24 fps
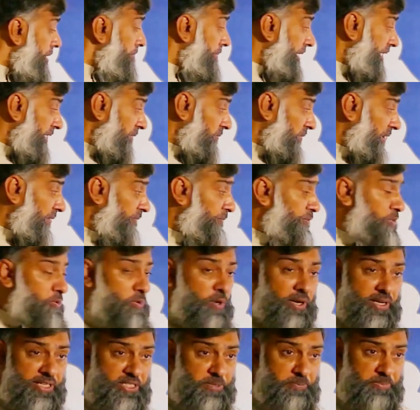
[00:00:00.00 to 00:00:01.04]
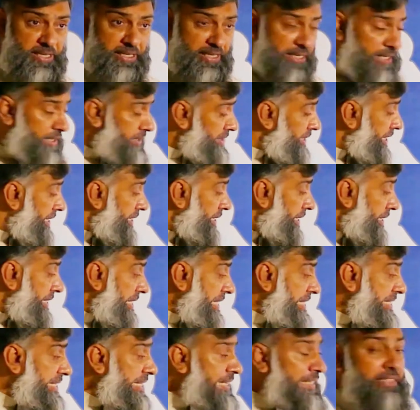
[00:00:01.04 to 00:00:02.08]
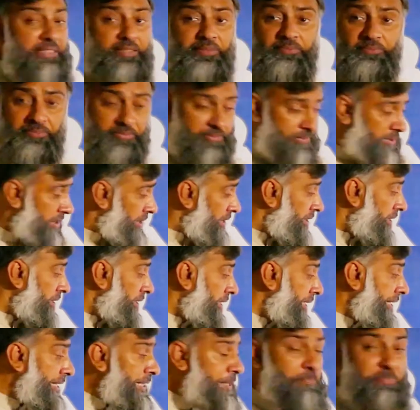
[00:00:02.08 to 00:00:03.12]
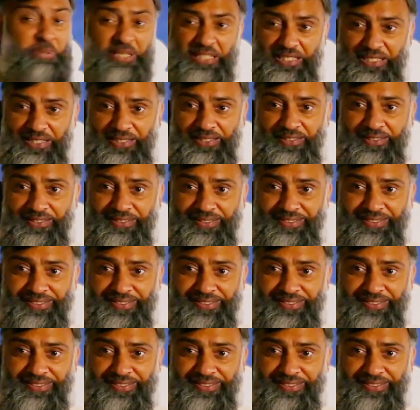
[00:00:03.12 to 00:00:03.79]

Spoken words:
But if you are speaking, then isn't he busy?